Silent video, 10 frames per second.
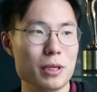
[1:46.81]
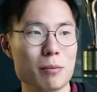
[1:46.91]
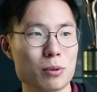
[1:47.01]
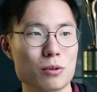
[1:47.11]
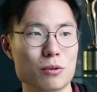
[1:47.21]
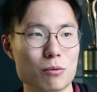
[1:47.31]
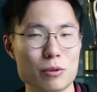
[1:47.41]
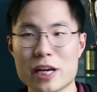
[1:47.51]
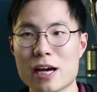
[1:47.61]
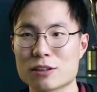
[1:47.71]
people
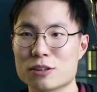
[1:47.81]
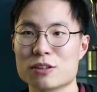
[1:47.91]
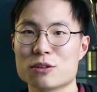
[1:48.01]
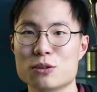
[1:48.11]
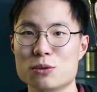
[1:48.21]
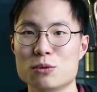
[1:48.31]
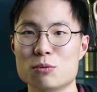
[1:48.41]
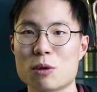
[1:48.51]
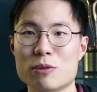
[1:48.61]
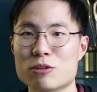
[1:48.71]
react to
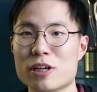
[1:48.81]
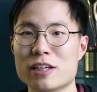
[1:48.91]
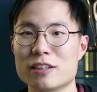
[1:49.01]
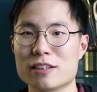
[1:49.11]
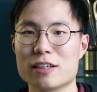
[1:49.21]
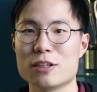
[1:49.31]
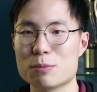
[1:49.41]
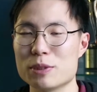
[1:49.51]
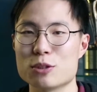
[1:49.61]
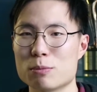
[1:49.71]
what we created, it's
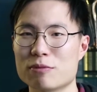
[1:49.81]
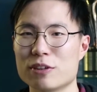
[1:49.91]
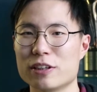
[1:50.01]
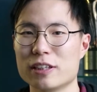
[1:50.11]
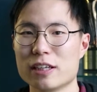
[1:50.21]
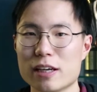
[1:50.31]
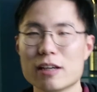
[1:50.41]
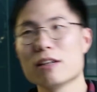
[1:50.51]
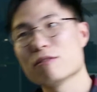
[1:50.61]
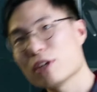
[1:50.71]
been super fun.
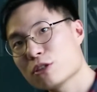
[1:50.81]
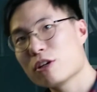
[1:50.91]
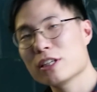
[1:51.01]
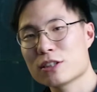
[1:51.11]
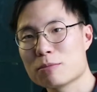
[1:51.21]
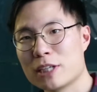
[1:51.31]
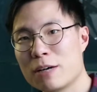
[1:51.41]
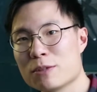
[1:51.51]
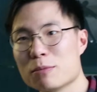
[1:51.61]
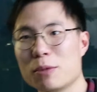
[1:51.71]
Frustrating
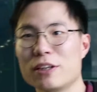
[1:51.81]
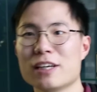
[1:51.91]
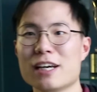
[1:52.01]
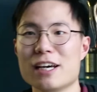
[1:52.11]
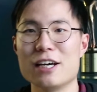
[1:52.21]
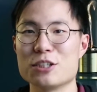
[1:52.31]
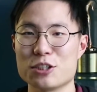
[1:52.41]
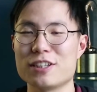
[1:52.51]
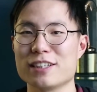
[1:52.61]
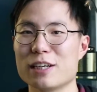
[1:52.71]
sometimes, but it's a
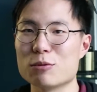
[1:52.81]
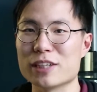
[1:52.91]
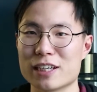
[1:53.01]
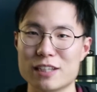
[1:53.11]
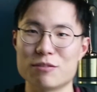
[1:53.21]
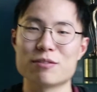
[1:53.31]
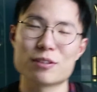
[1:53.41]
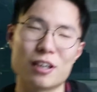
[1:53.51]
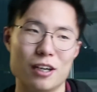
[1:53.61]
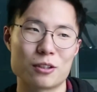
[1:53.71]
good thing that we can give
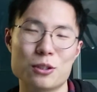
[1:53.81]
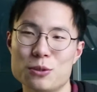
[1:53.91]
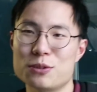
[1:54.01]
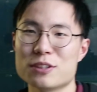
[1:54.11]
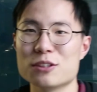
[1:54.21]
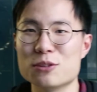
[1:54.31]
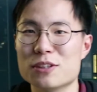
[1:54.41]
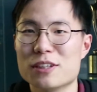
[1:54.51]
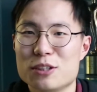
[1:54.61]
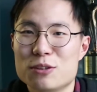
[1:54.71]
uh, clues to
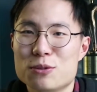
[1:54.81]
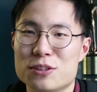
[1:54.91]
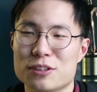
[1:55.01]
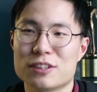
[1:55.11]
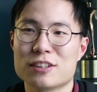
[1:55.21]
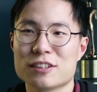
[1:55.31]
the users.